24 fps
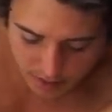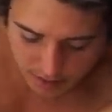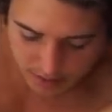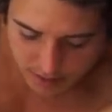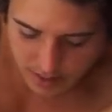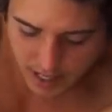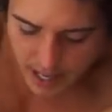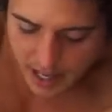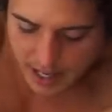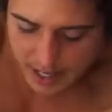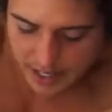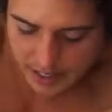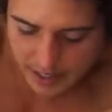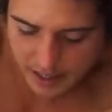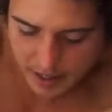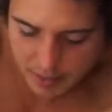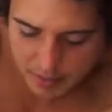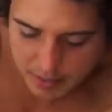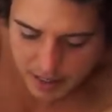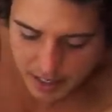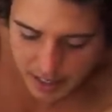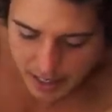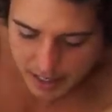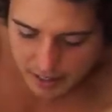Sand, it
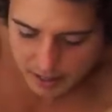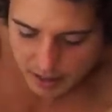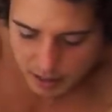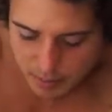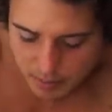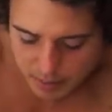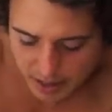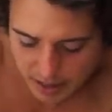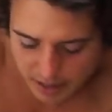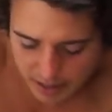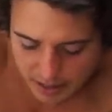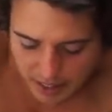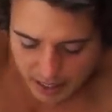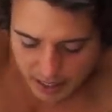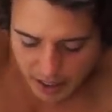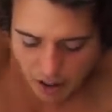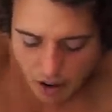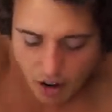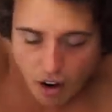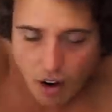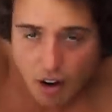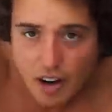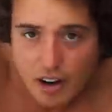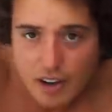can be a little bit like
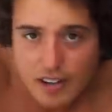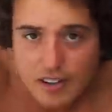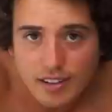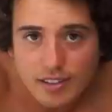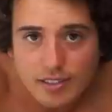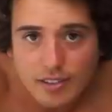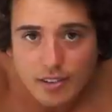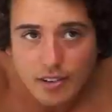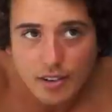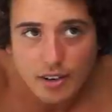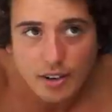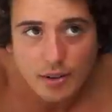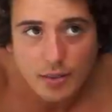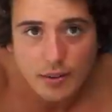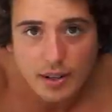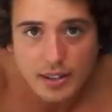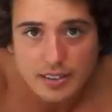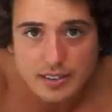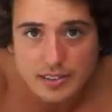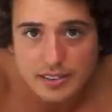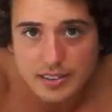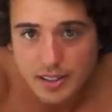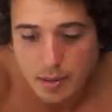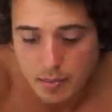hard for your
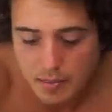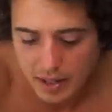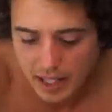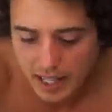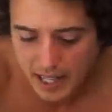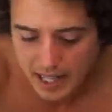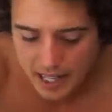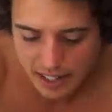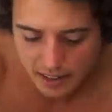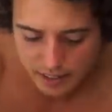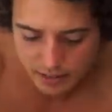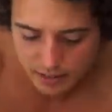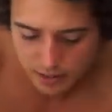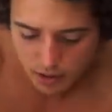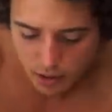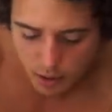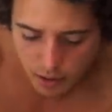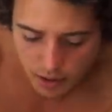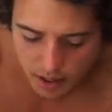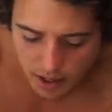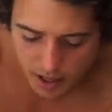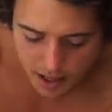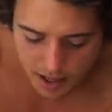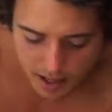wrist in the beginning,
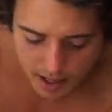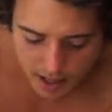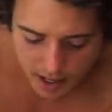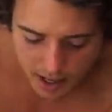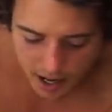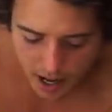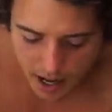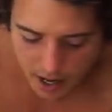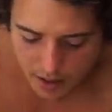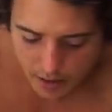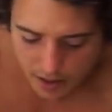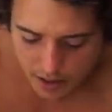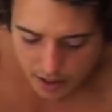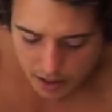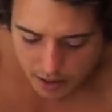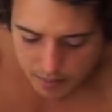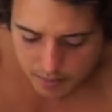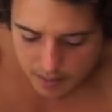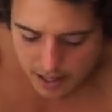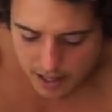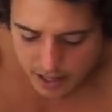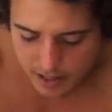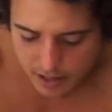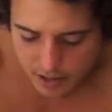so I
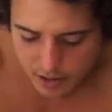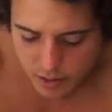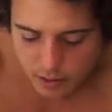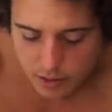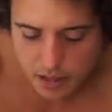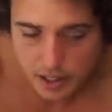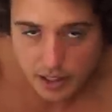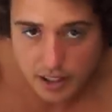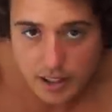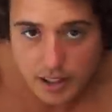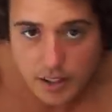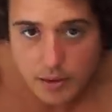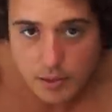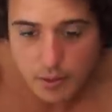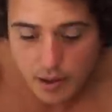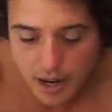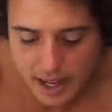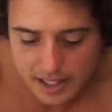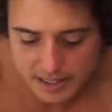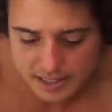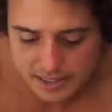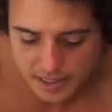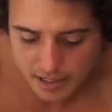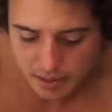recommend doing
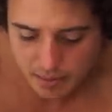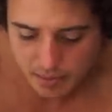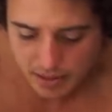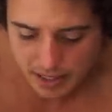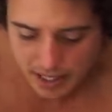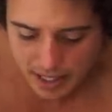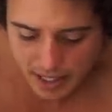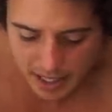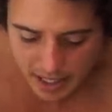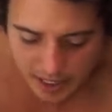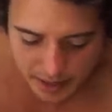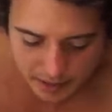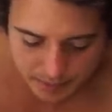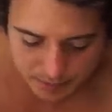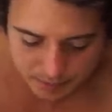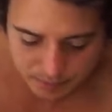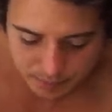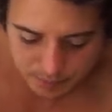rice in the beginning.